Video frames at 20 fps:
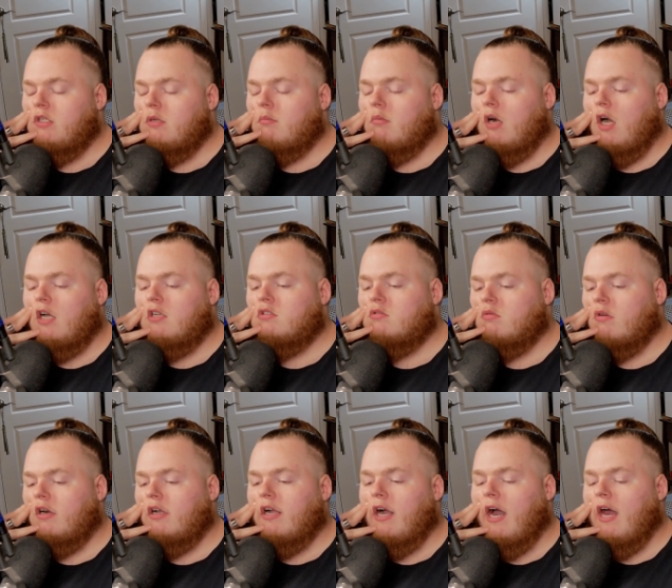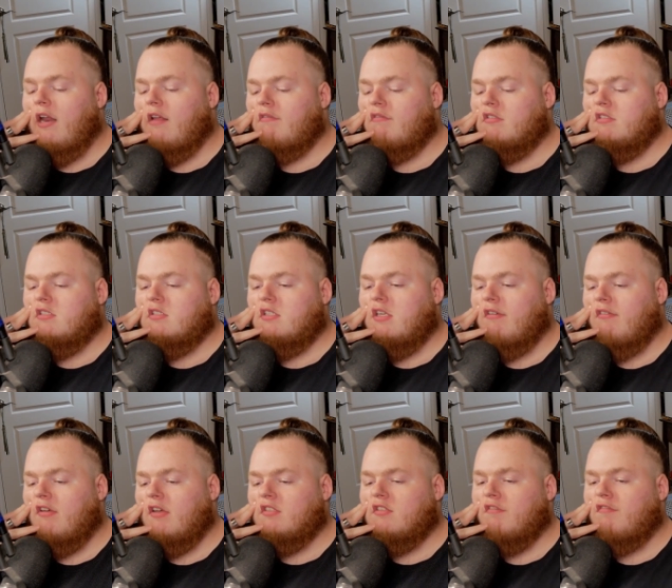Bro, I swear to God, if this is
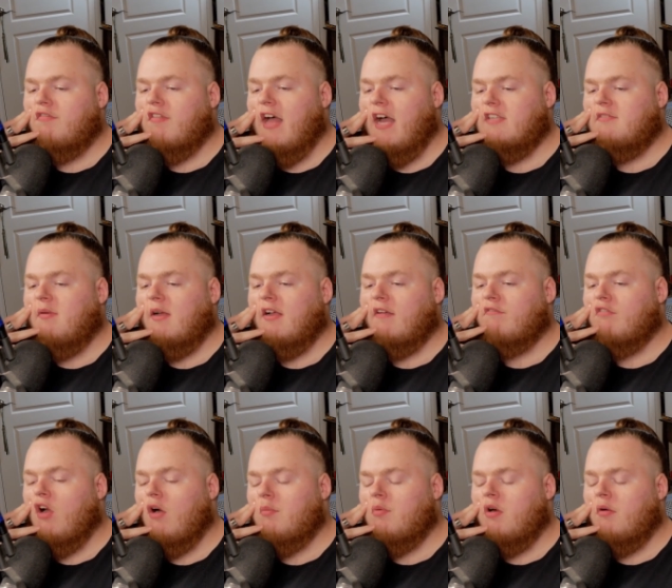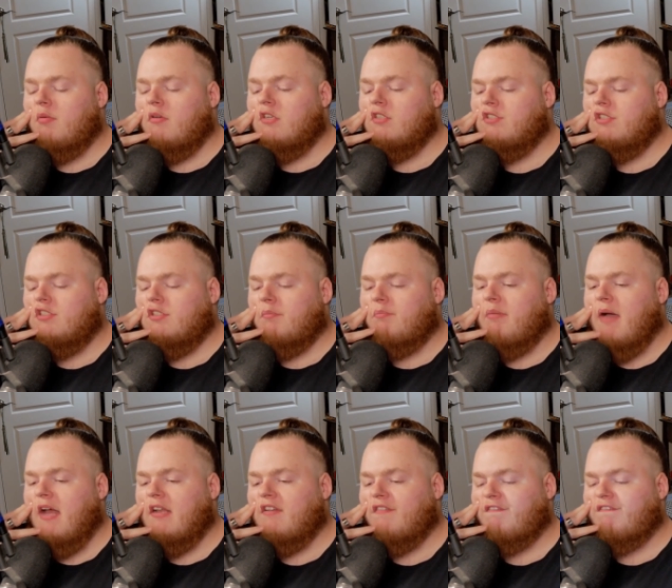giving us a flashback of no, bro, because she's
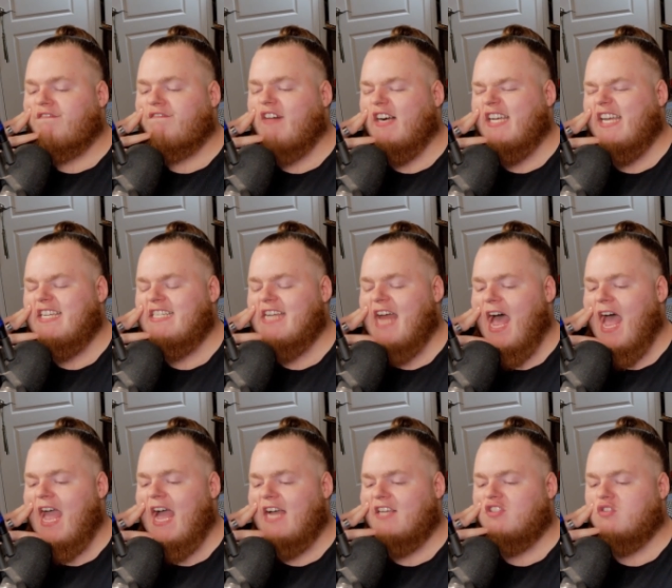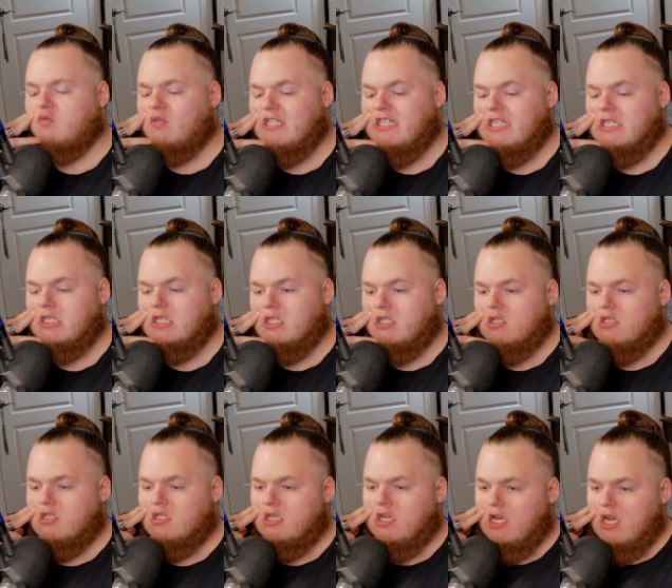about to fucking die, I swear.
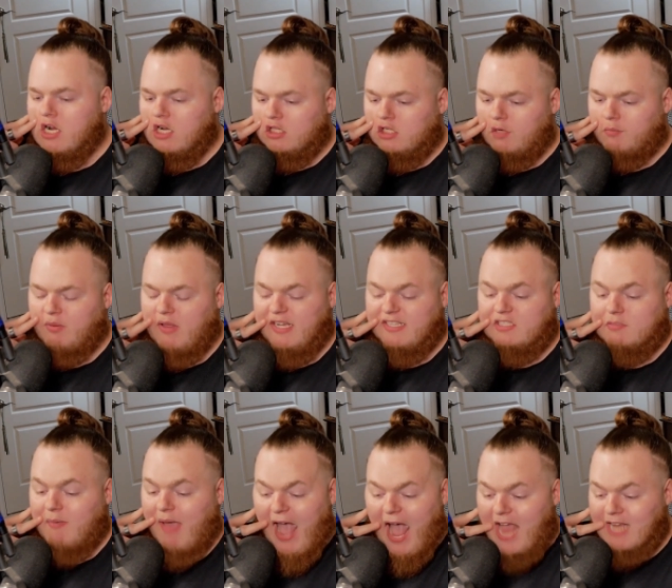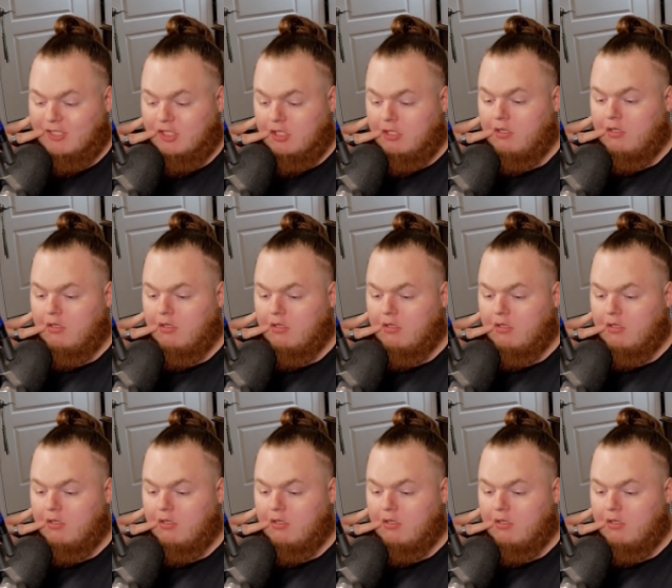They're playing Smash?